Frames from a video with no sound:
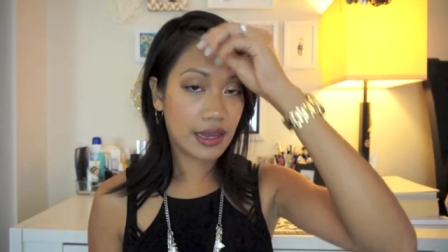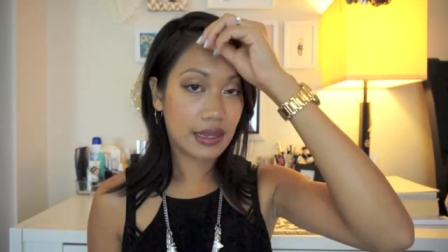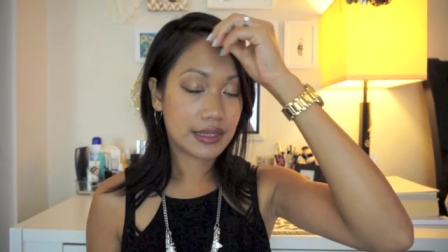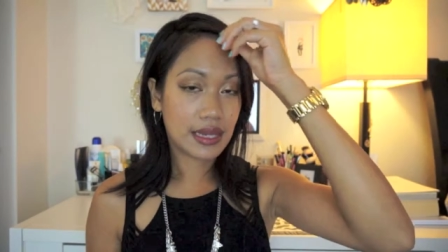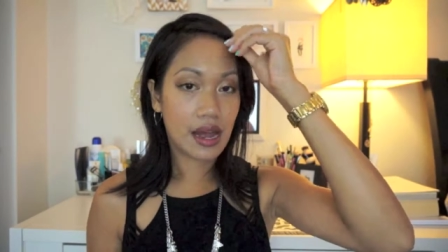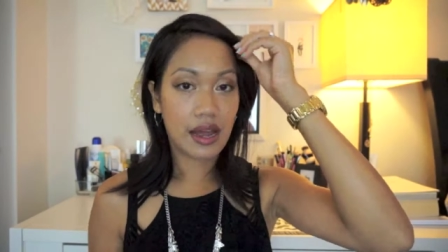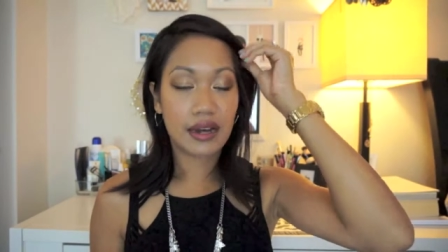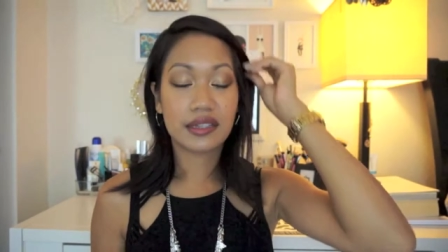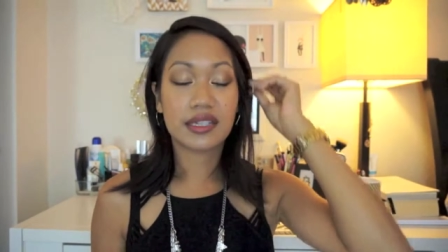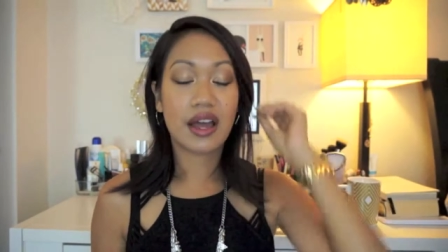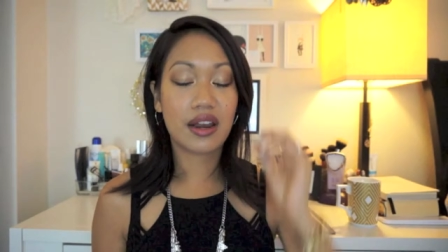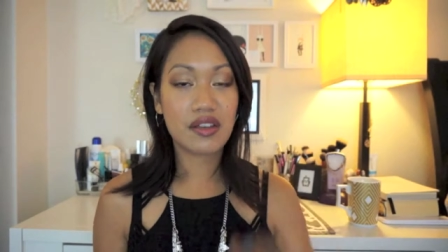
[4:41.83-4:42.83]
It's got a
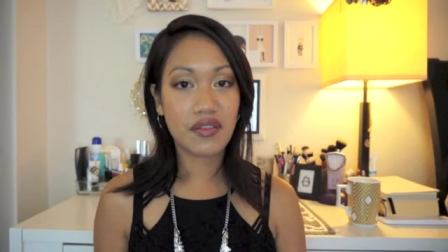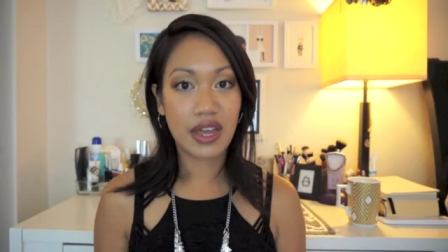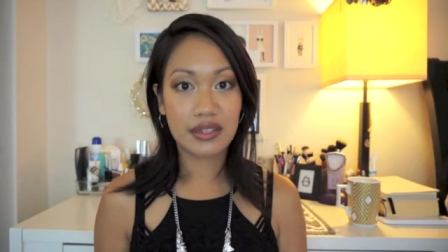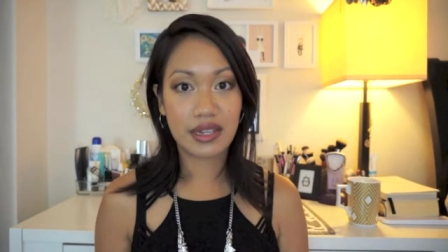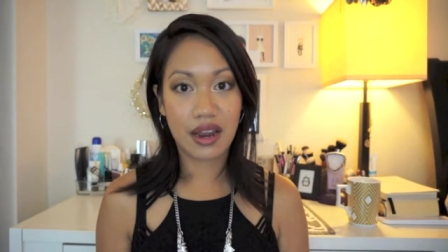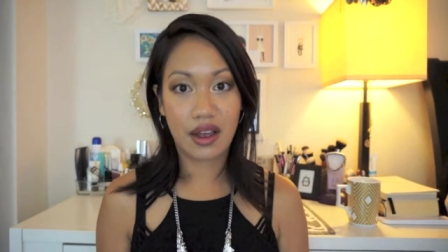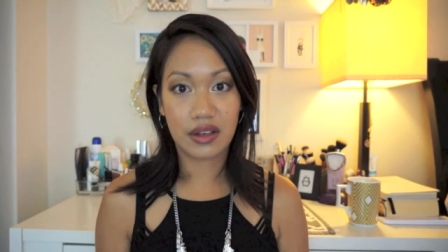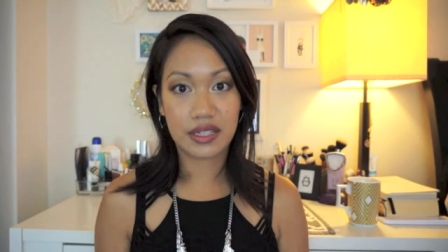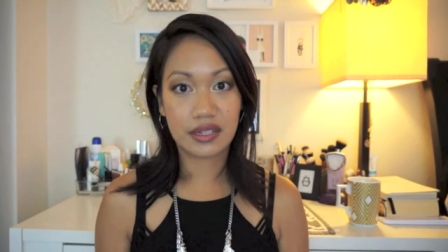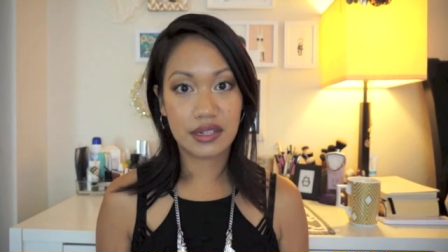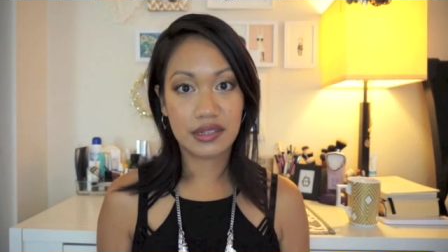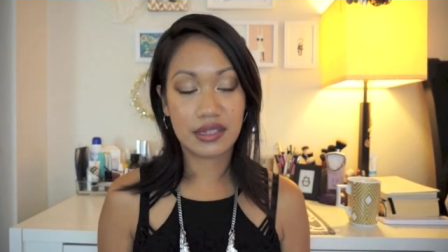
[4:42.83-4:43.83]
ton of
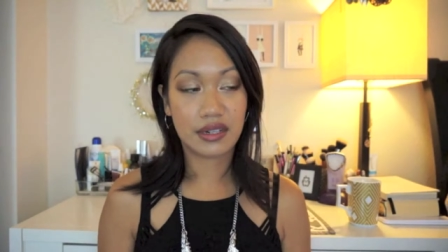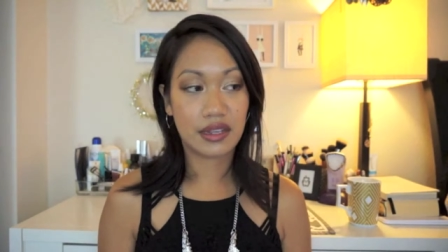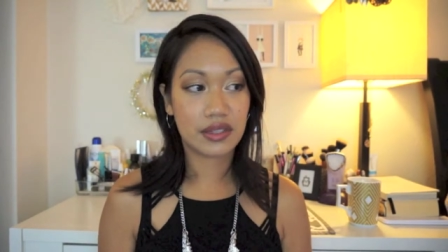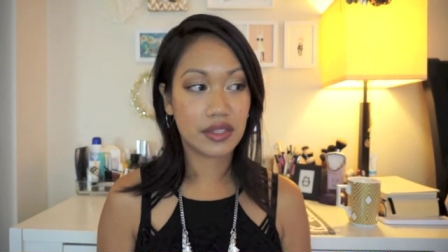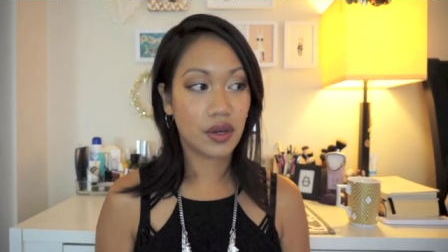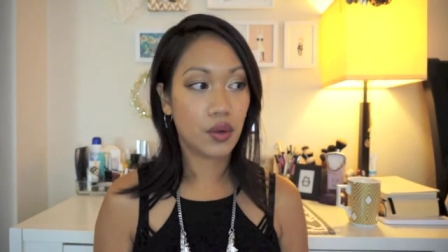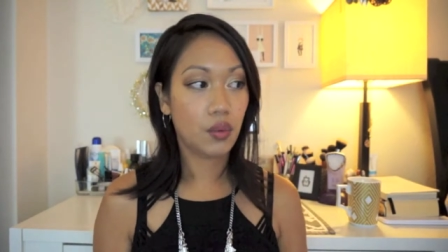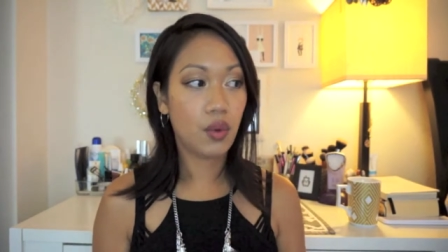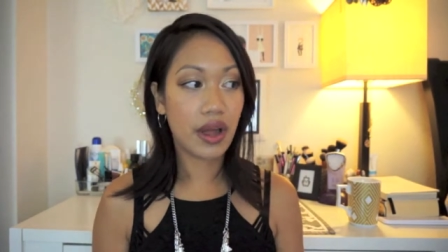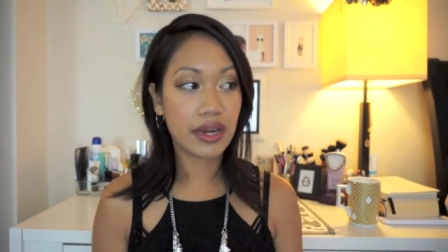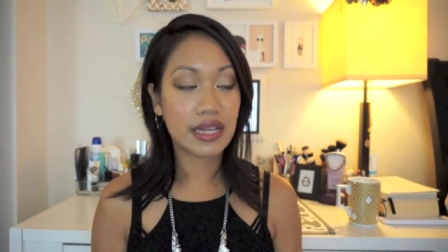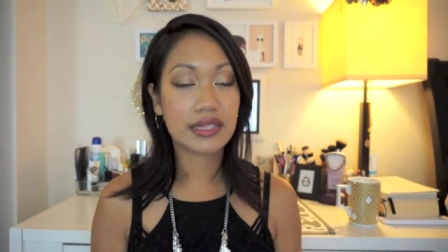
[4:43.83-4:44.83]
antioxidants in it, so
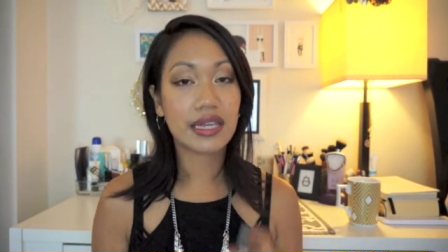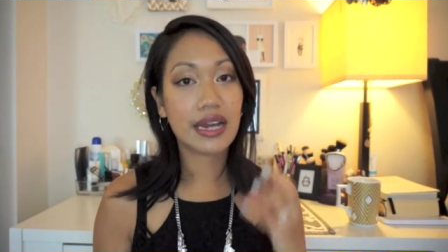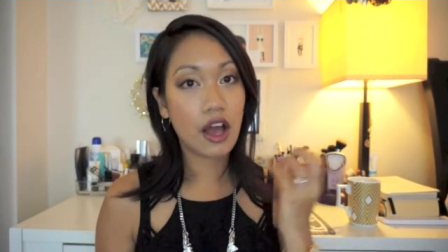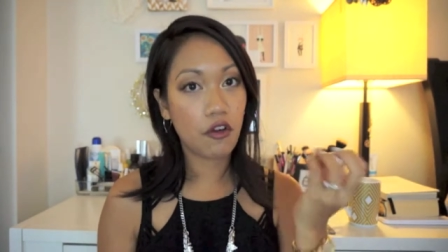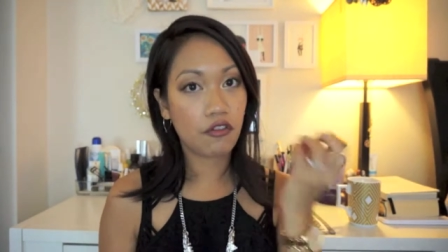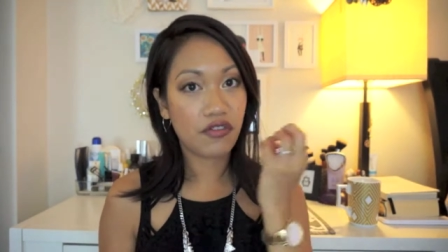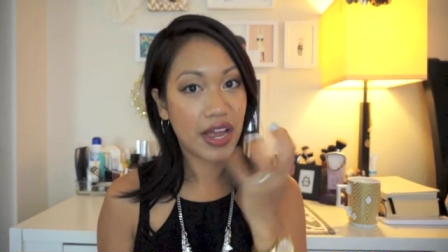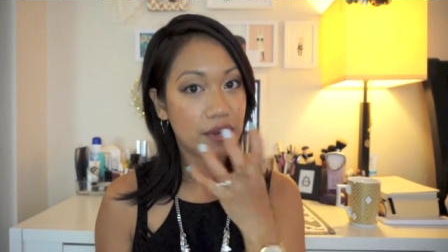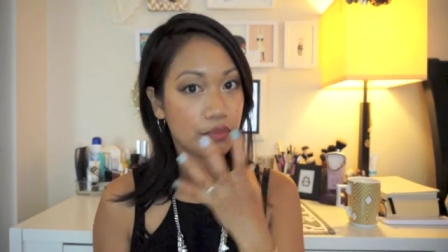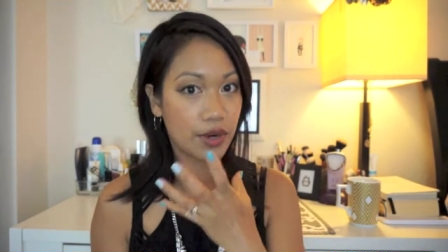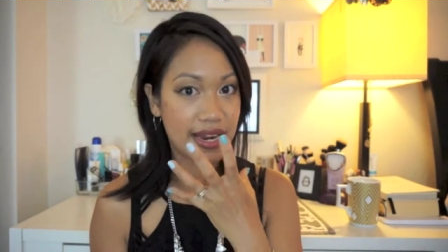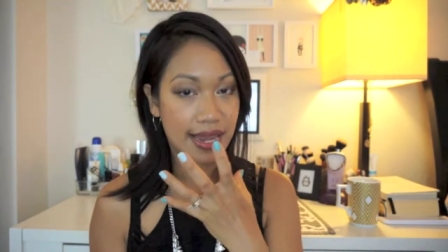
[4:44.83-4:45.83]
one, it's going to help
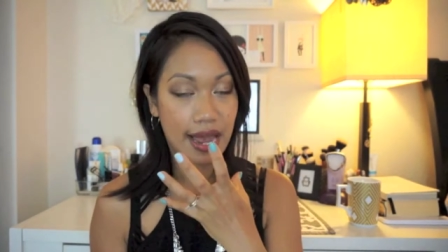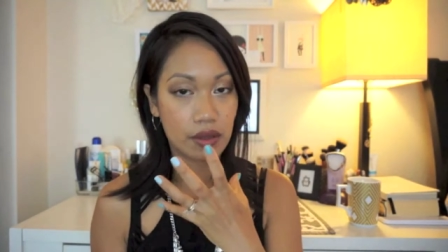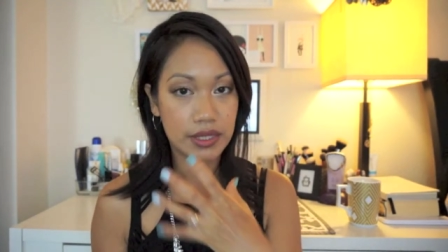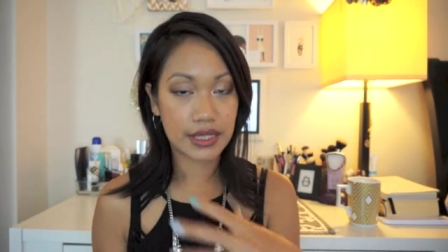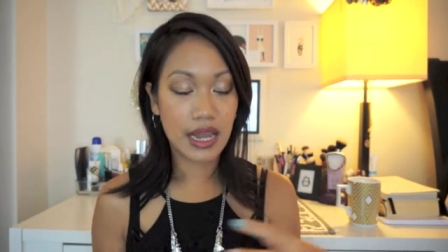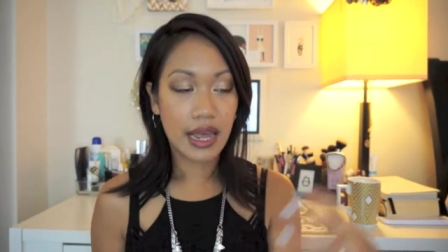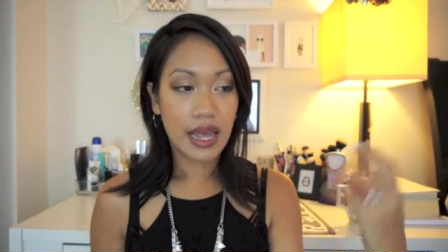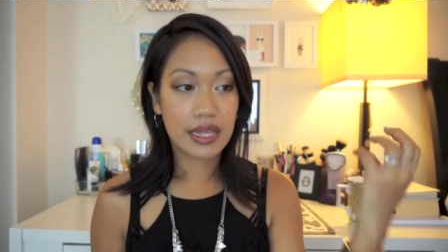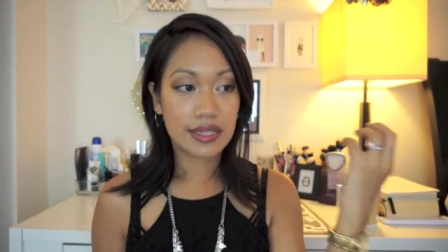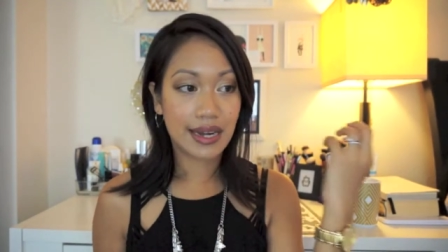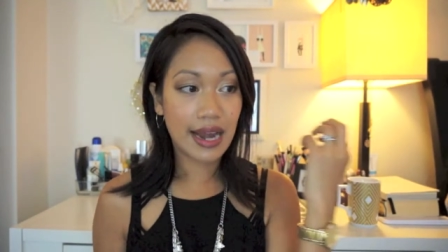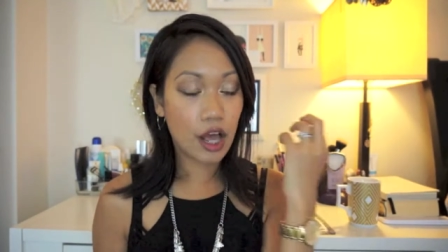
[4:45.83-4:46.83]
fight breakouts.
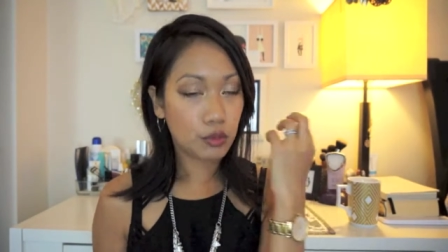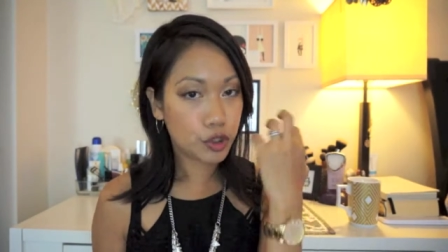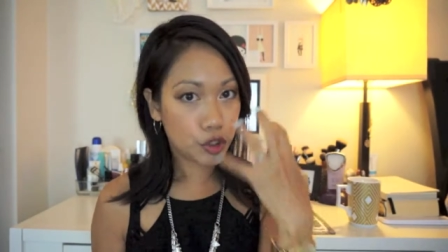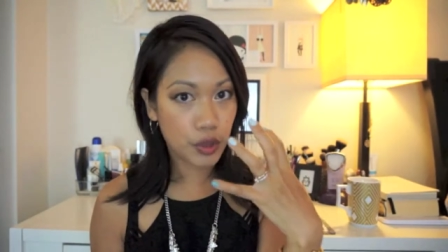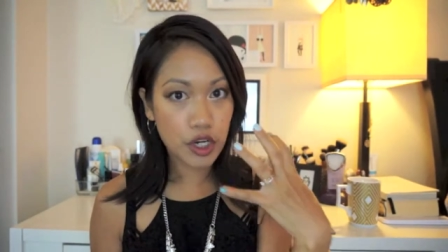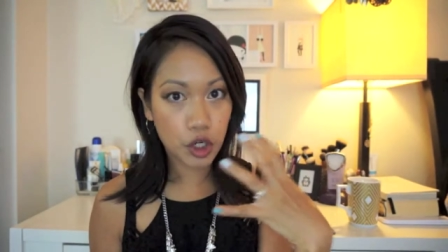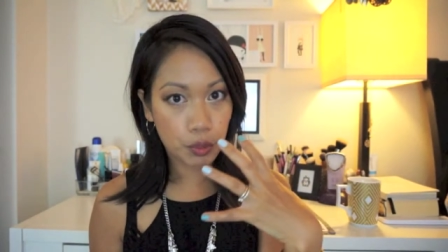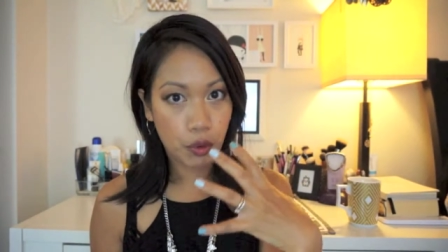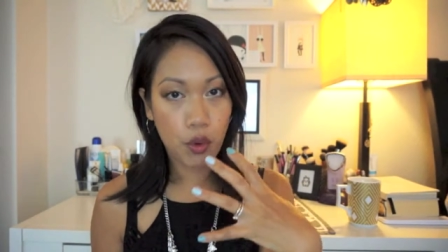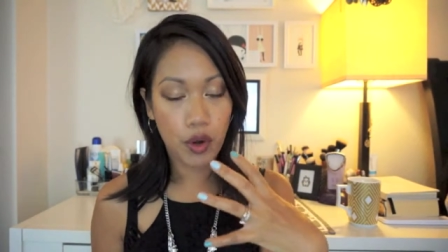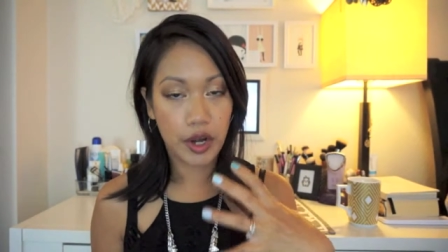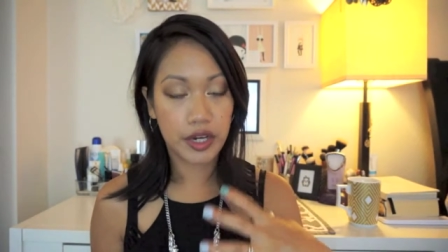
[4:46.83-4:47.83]
It's going to help shrink your
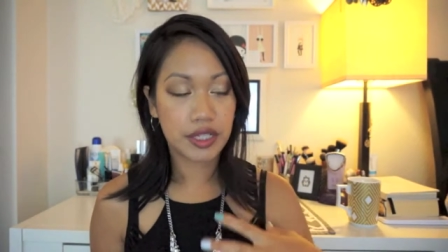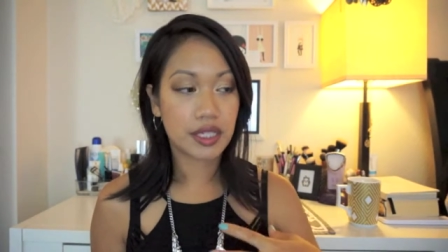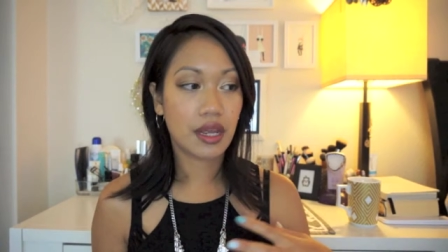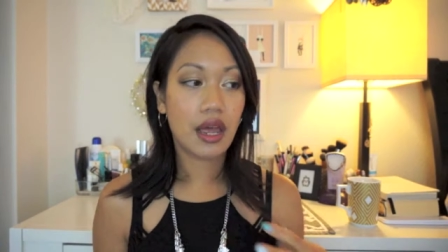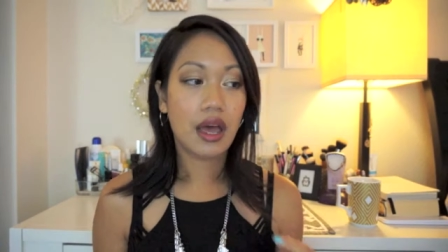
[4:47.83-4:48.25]
pores.